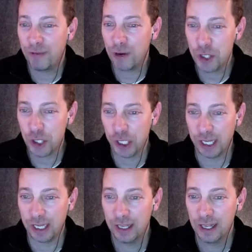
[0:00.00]

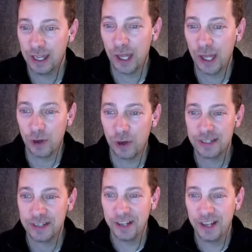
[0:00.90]
virtually. In other
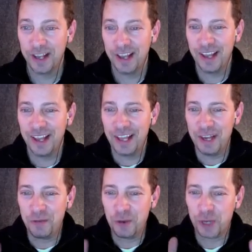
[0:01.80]
words,
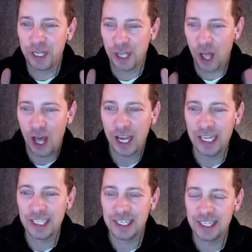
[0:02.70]
if you can log
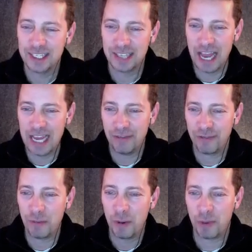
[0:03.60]
into the site
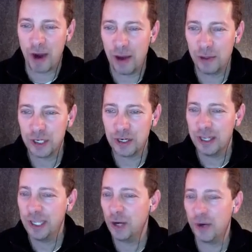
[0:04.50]
from a
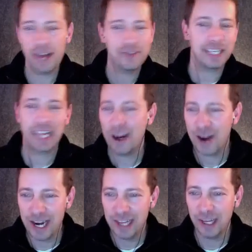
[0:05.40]
browser, you don't have to
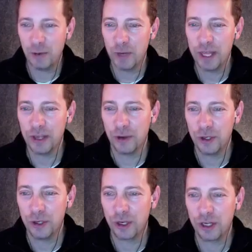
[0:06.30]
carry anything with you.
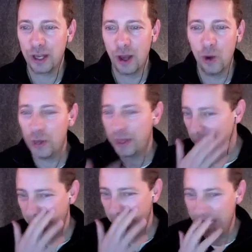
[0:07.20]
You could go
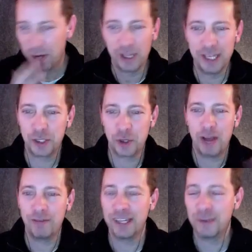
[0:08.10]
with literally
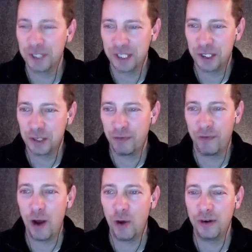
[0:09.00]
traveling with just your
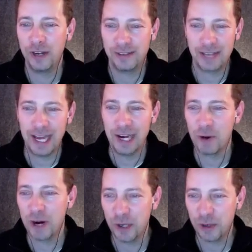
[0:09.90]
phone to
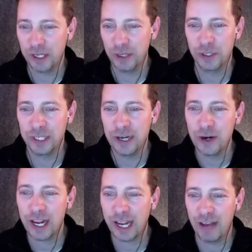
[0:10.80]
anywhere you can use an
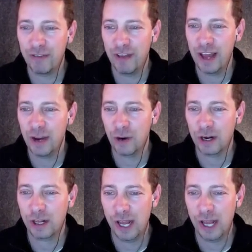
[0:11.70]
internet cafe or
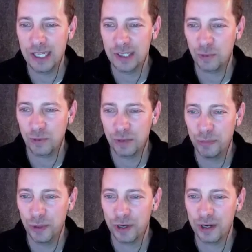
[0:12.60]
a client's
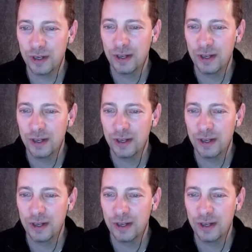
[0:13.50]
computer.